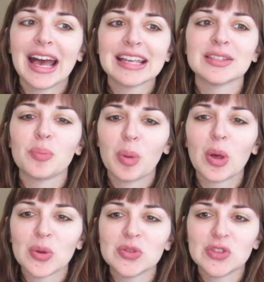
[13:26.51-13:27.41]
as
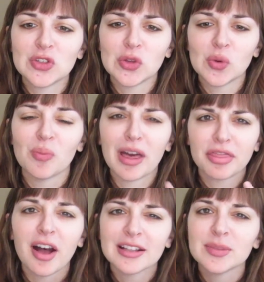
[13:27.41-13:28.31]
opposed to my
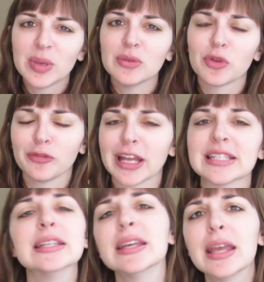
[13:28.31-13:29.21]
thoughts being
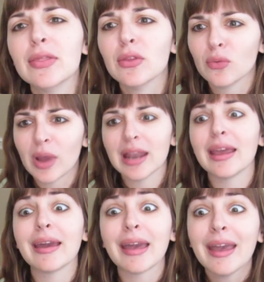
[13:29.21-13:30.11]
reflected in the
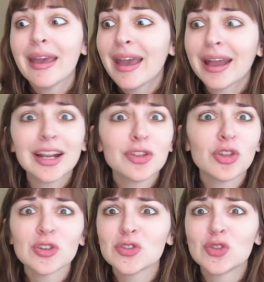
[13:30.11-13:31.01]
rating. And I
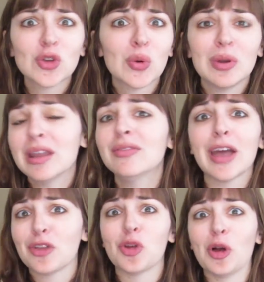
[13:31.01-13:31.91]
just don't need
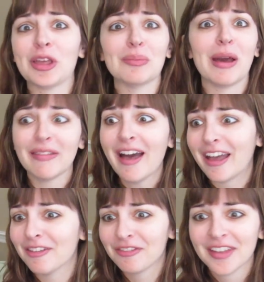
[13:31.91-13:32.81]
that junk in my
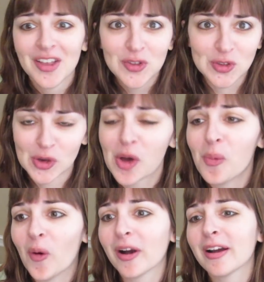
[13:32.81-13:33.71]
life, so no
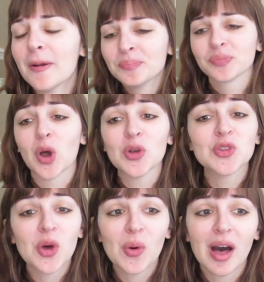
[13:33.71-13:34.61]
more.
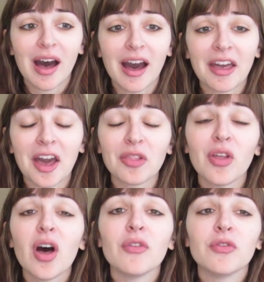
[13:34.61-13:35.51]
Also, I, I
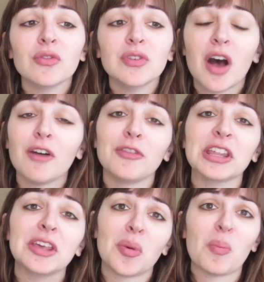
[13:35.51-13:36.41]
love not
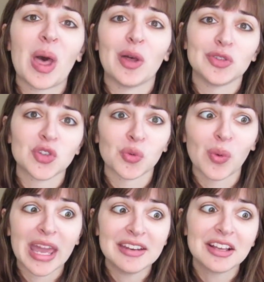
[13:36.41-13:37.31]
feeling compelled to
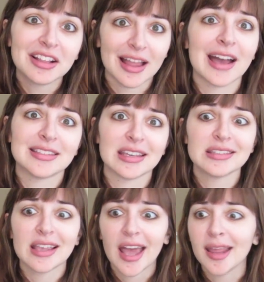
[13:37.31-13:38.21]
rate
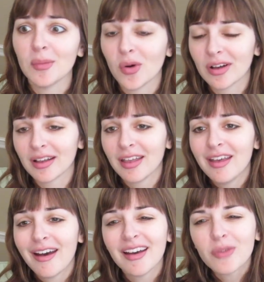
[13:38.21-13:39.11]
classics anymore.
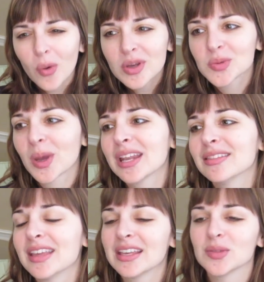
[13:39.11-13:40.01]
I've always
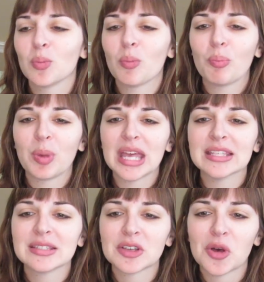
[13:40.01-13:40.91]
rated things
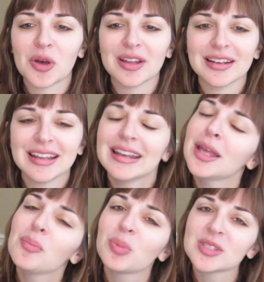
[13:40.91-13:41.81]
based on an
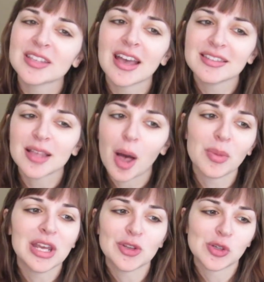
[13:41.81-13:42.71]
imprecise
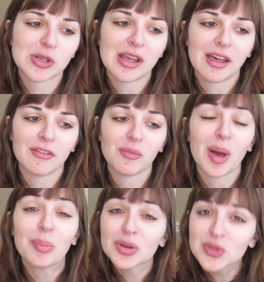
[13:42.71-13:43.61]
combination of
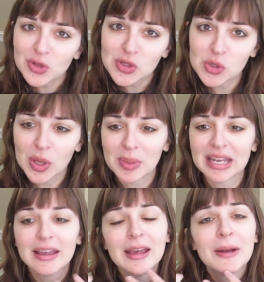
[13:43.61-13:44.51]
my personal
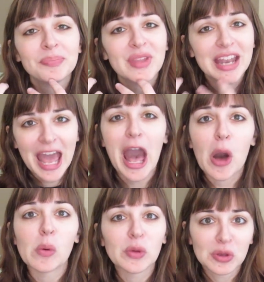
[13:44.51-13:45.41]
enjoyment and
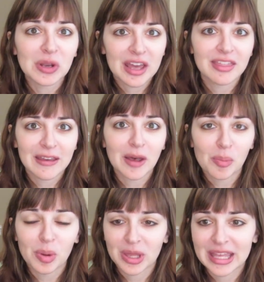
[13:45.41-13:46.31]
how good I think a
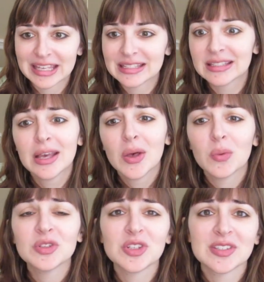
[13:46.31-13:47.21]
book is,
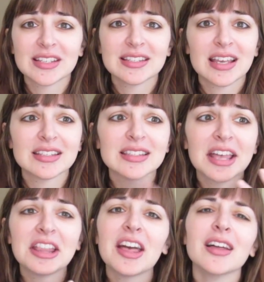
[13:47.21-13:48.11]
which is a, a,
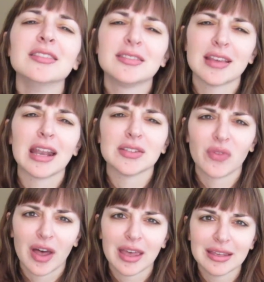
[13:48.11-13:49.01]
slightly
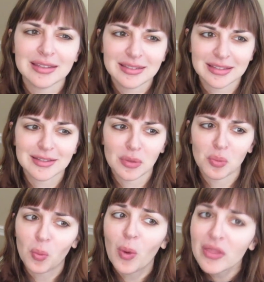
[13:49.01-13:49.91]
unsatisfying
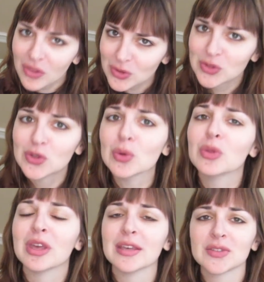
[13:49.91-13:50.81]
system when those two
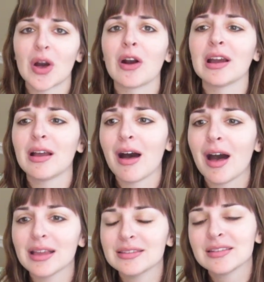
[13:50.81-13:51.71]
things are at
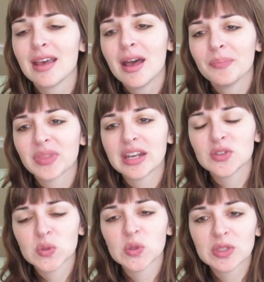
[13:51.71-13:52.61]
odds. And
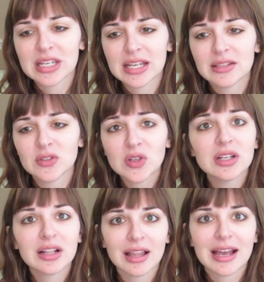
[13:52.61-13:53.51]
it's resulted in
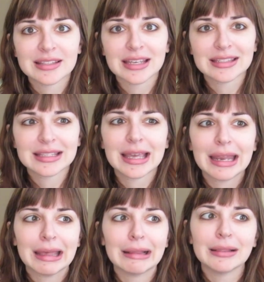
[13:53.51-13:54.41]
certain classics
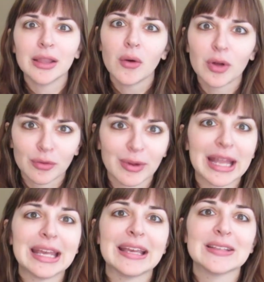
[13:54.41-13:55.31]
getting lower
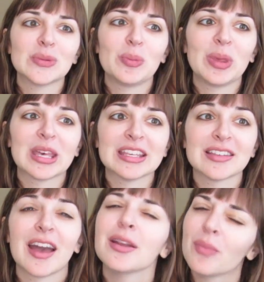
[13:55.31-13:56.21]
ratings because
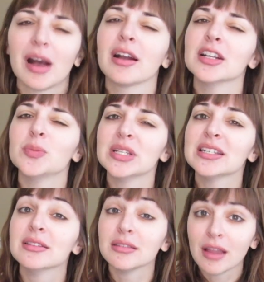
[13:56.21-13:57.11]
I admired but
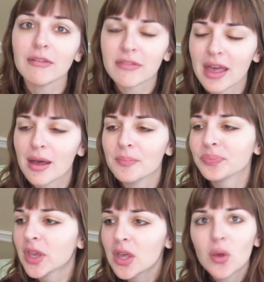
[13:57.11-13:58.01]
didn't love
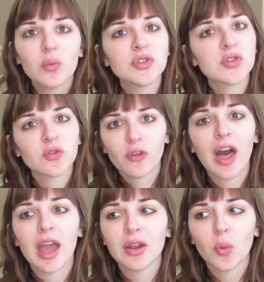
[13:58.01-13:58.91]
them, which is
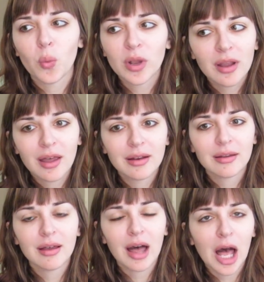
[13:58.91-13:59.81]
fine. We're not
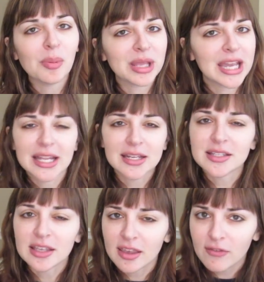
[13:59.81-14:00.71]
obligated
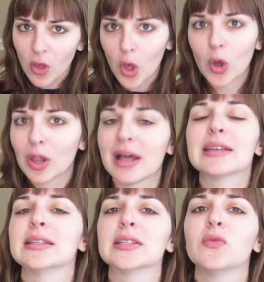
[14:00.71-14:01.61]
to give all
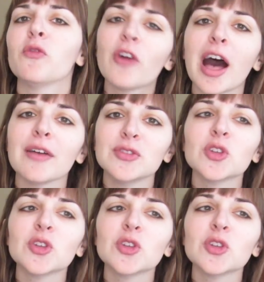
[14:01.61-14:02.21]
classics five